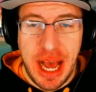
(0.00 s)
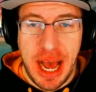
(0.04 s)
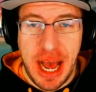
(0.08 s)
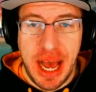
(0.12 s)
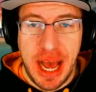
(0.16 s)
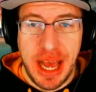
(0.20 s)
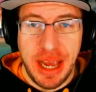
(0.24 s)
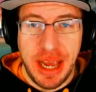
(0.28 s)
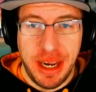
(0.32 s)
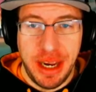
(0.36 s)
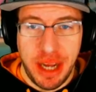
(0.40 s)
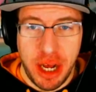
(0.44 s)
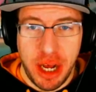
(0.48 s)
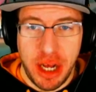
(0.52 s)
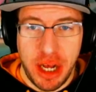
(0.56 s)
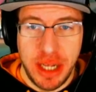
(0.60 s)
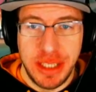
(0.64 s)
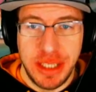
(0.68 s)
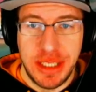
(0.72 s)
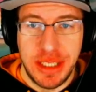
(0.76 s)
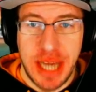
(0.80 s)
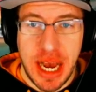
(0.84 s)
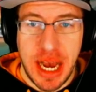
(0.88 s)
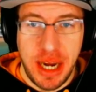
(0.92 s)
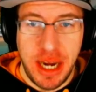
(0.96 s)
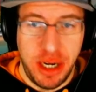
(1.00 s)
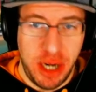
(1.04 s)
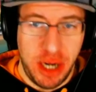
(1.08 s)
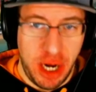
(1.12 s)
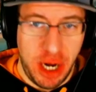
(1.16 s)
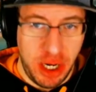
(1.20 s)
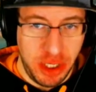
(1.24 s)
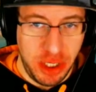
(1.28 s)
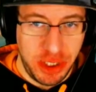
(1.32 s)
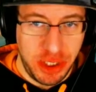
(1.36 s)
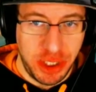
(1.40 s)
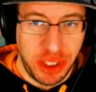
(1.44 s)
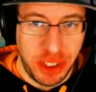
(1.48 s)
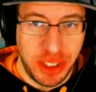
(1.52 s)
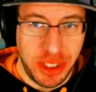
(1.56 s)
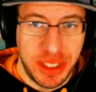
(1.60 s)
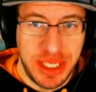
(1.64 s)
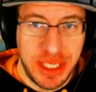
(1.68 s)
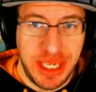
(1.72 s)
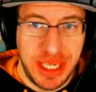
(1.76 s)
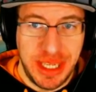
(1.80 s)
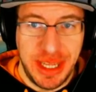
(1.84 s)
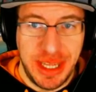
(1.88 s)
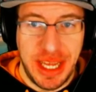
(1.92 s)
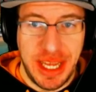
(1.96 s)
I got dire archers,
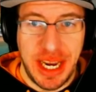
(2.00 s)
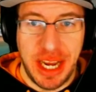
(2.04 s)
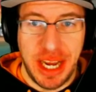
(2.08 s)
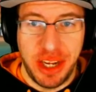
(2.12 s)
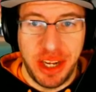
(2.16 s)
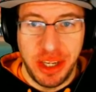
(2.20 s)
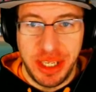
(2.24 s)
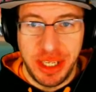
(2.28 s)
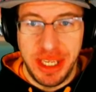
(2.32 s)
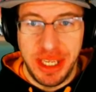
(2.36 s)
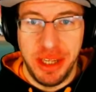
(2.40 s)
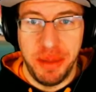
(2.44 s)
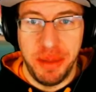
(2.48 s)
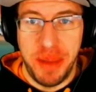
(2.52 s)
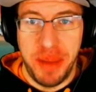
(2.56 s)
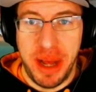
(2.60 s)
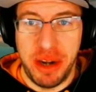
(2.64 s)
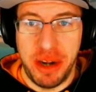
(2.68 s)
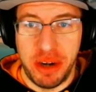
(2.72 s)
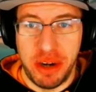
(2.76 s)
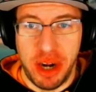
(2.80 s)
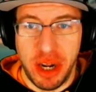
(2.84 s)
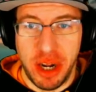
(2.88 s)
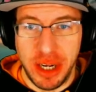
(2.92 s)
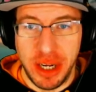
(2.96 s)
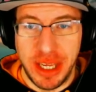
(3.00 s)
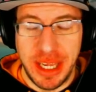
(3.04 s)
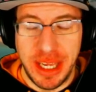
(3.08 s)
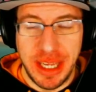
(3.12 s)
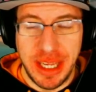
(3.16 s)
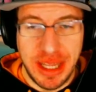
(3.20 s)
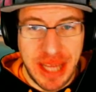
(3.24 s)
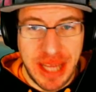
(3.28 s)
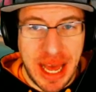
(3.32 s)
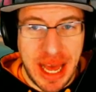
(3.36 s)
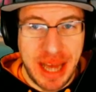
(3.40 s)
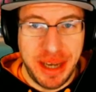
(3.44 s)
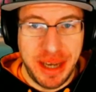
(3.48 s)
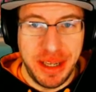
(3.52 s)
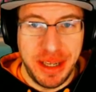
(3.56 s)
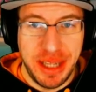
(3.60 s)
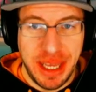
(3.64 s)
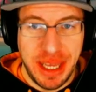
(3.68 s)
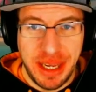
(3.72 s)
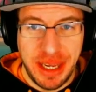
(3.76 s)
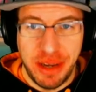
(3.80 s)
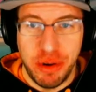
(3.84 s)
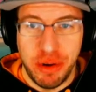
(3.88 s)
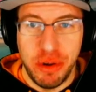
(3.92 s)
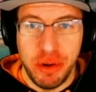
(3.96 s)
and then I could kill Balrog, and that
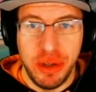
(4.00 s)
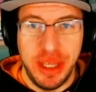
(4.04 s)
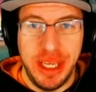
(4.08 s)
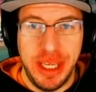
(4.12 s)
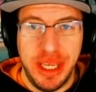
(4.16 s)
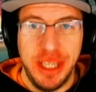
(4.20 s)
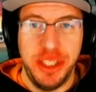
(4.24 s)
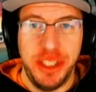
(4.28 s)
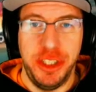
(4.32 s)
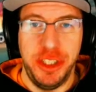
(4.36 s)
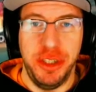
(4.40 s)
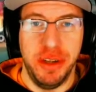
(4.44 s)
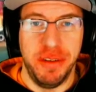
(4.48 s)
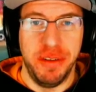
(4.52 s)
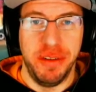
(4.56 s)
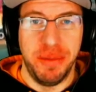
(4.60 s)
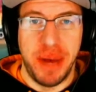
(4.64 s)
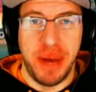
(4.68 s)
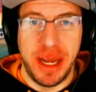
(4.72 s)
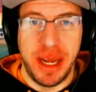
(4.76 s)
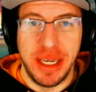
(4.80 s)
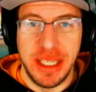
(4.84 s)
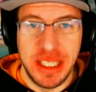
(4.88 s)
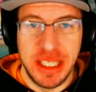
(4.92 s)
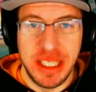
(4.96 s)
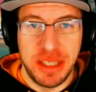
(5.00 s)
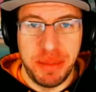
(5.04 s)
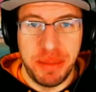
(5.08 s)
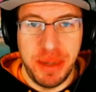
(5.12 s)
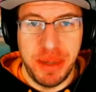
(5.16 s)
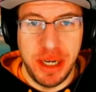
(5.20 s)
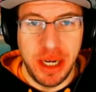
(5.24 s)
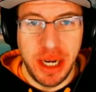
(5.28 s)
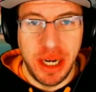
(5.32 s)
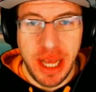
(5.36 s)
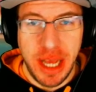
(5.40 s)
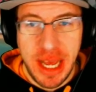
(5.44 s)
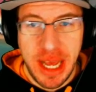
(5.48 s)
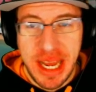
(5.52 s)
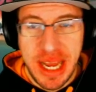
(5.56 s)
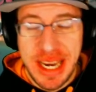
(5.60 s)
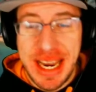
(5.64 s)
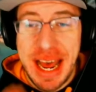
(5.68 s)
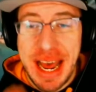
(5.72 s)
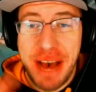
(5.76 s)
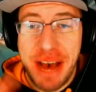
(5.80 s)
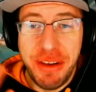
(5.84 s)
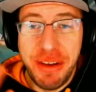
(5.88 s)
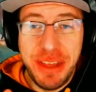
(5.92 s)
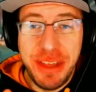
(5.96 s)
like whole issue of mine disappeared.
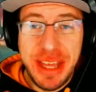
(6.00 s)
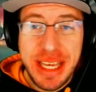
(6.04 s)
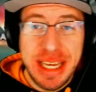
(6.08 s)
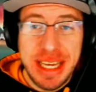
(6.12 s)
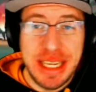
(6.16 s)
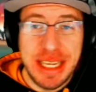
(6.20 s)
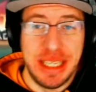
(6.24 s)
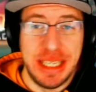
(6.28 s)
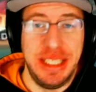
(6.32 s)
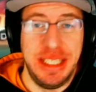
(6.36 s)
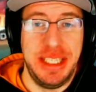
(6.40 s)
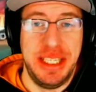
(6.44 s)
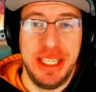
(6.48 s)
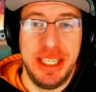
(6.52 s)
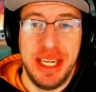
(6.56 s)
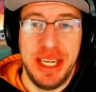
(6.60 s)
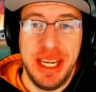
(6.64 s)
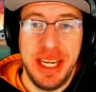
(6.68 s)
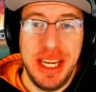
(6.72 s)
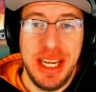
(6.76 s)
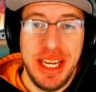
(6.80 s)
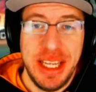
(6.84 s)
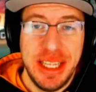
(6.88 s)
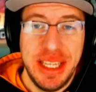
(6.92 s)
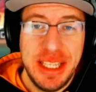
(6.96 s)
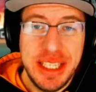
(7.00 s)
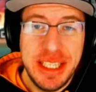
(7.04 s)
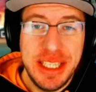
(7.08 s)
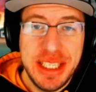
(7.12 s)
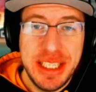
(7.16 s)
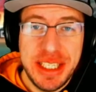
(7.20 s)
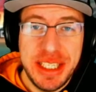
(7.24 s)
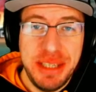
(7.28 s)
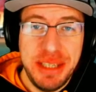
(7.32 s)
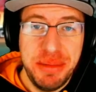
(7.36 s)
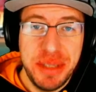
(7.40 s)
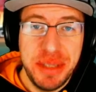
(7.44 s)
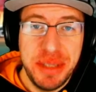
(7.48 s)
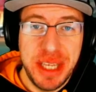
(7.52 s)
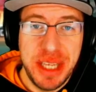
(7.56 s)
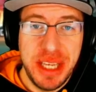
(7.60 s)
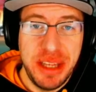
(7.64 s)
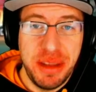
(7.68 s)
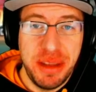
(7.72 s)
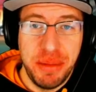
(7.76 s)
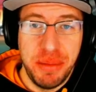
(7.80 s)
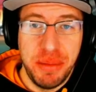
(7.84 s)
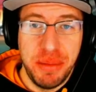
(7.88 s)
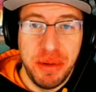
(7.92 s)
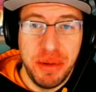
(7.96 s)
Now this seems like
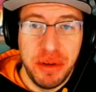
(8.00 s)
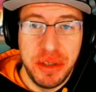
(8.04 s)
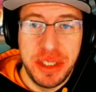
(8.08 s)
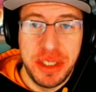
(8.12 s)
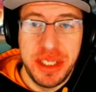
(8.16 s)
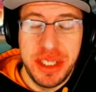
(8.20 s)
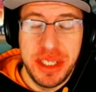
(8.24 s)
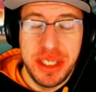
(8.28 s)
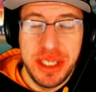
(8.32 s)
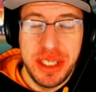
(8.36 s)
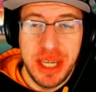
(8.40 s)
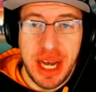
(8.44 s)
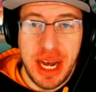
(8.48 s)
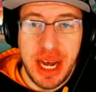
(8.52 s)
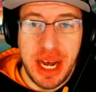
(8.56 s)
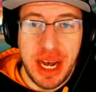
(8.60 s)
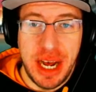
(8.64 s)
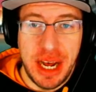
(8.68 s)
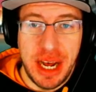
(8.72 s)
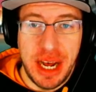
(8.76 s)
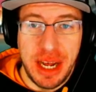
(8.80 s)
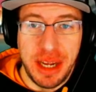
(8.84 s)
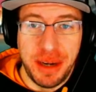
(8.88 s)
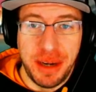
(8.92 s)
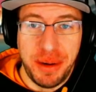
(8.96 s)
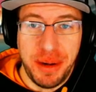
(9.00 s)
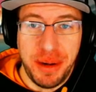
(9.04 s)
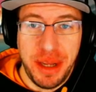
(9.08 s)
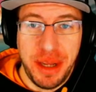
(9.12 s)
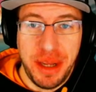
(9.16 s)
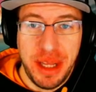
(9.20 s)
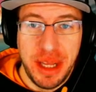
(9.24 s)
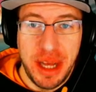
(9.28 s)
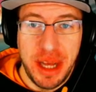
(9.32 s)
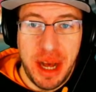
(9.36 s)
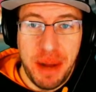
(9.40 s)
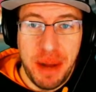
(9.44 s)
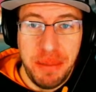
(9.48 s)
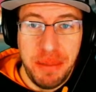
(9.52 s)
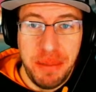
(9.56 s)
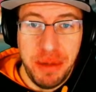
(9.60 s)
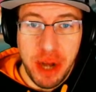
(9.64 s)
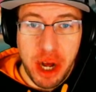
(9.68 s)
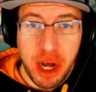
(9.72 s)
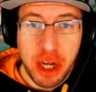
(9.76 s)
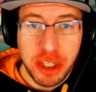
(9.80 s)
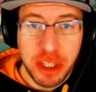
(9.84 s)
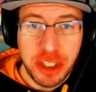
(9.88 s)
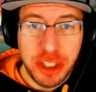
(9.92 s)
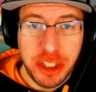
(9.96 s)
the most
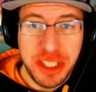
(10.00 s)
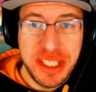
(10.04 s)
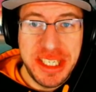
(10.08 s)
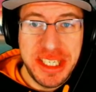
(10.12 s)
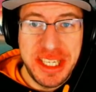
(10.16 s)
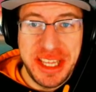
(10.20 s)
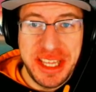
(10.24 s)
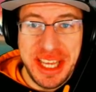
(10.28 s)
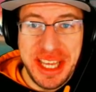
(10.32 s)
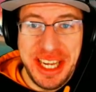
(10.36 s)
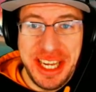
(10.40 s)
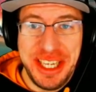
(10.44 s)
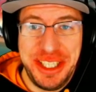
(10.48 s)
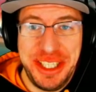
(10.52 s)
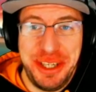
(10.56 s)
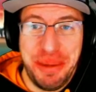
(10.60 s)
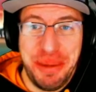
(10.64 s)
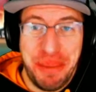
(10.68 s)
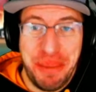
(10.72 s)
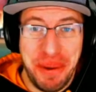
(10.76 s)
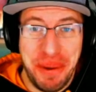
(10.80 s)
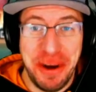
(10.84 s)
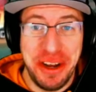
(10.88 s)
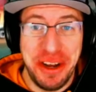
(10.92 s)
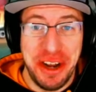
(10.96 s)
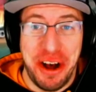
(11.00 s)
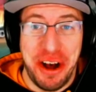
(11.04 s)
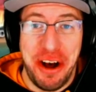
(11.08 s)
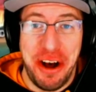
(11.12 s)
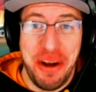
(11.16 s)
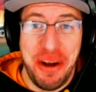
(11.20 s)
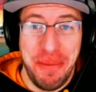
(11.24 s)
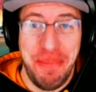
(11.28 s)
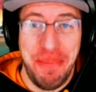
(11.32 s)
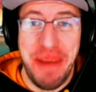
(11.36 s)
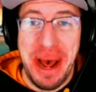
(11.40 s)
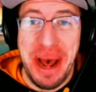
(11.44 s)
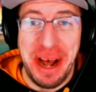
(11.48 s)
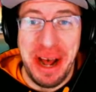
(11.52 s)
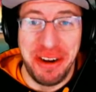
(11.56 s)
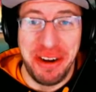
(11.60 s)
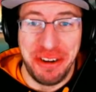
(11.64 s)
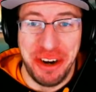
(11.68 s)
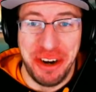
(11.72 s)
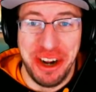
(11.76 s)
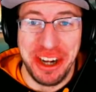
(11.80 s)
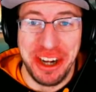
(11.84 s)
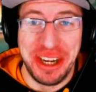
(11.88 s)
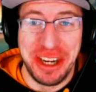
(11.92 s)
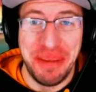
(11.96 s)
obnoxious thing to put on
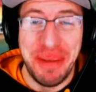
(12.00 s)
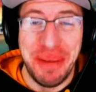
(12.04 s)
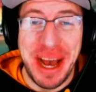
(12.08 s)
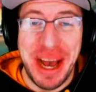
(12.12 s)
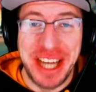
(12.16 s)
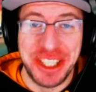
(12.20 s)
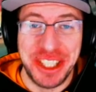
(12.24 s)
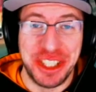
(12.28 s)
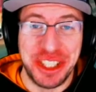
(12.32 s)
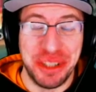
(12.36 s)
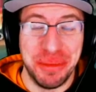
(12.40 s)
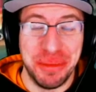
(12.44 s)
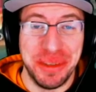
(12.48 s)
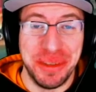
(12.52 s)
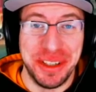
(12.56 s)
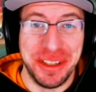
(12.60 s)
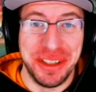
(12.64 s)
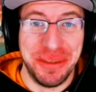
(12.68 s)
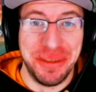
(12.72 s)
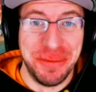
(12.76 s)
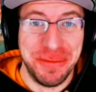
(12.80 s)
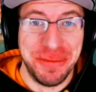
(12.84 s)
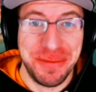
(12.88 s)
Balrog imaginable.